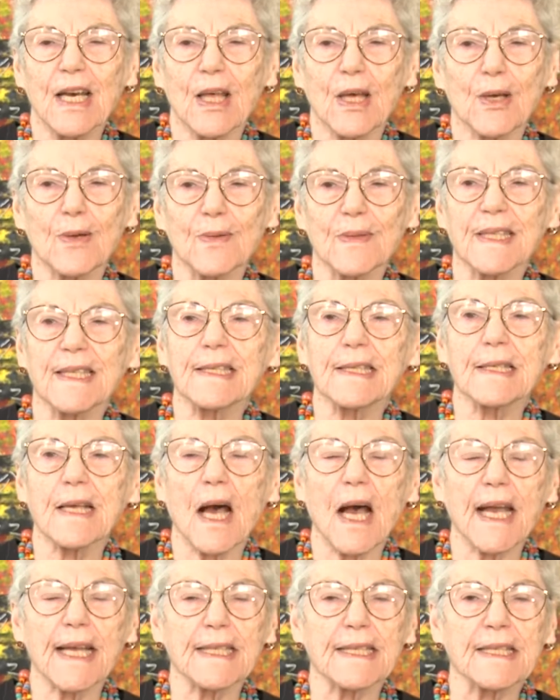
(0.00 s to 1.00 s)
who
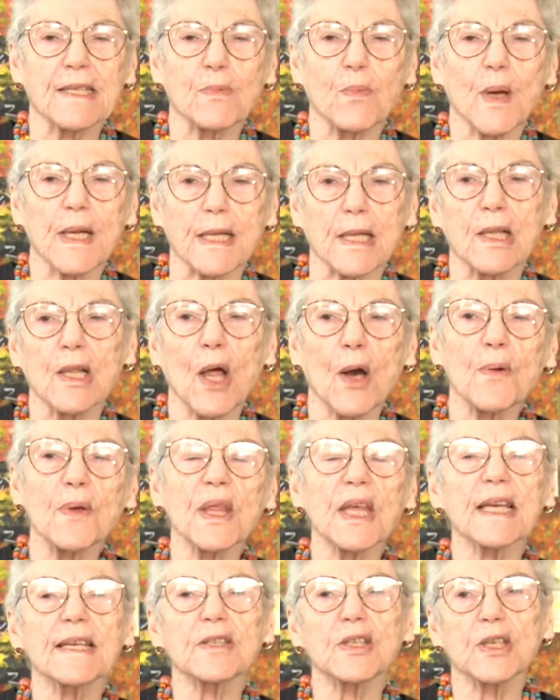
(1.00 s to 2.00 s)
decides what
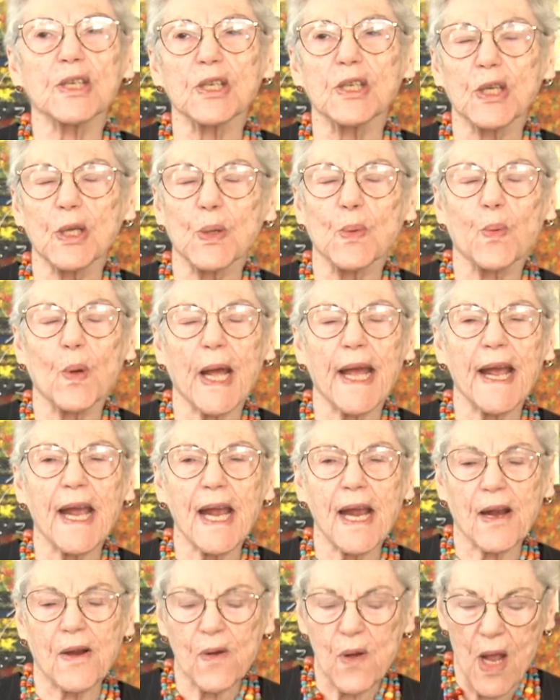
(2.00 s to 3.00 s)
clothing she should
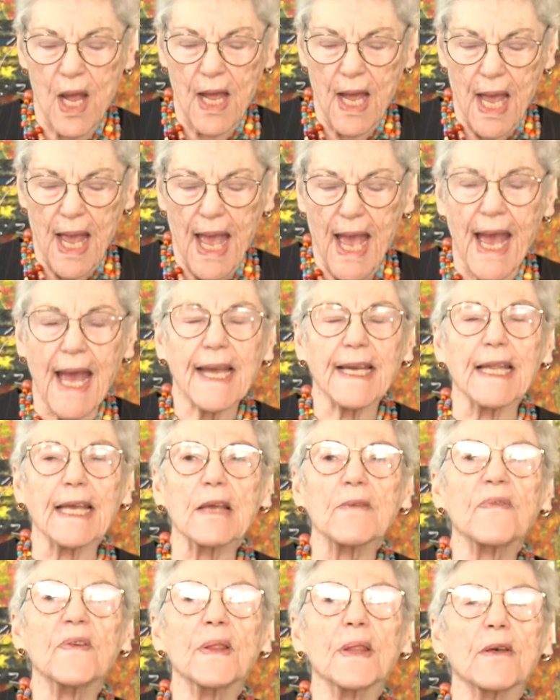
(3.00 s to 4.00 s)
wear, and
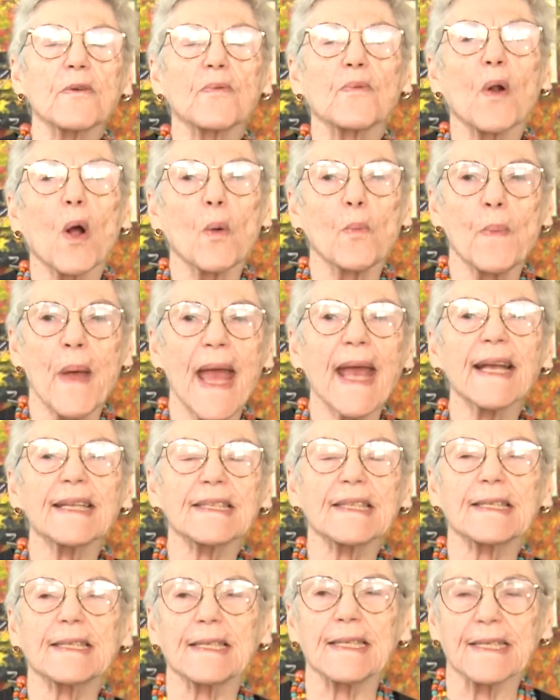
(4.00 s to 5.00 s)
even the
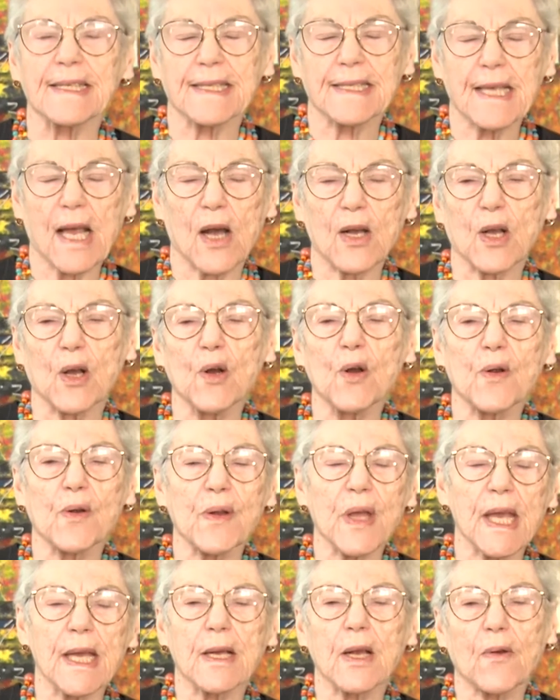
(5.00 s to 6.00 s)
romances are
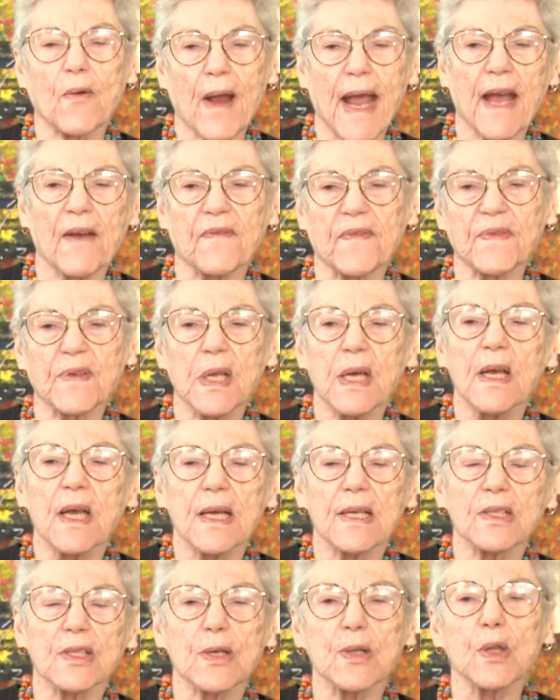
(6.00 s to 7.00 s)
choreographed
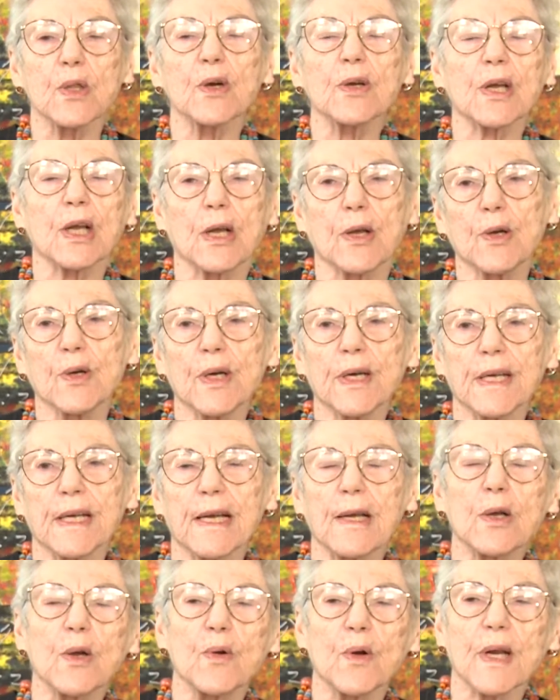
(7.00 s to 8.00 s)
to look good
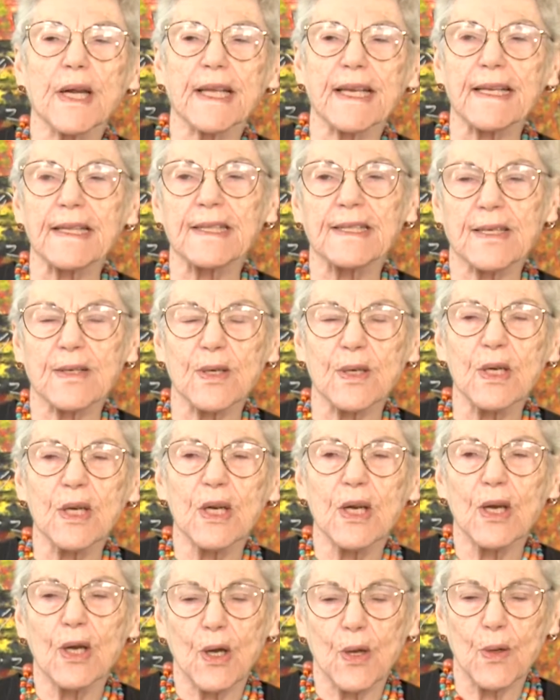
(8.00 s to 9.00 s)
according to
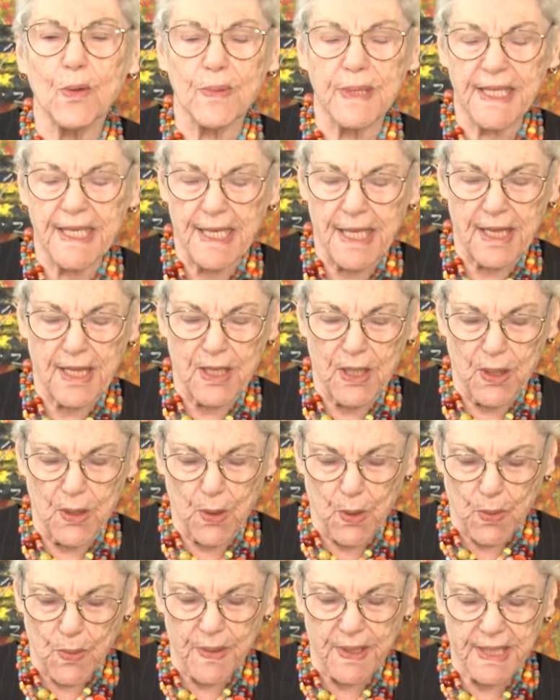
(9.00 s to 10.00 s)
who's in the
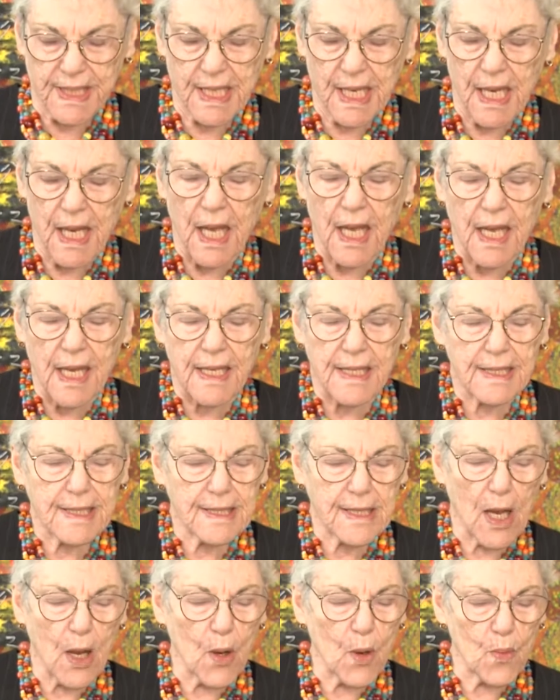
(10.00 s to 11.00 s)
news.
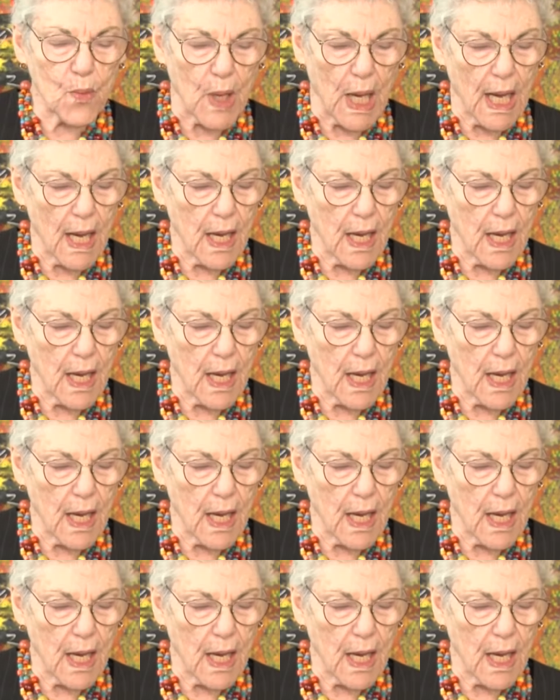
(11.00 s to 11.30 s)
So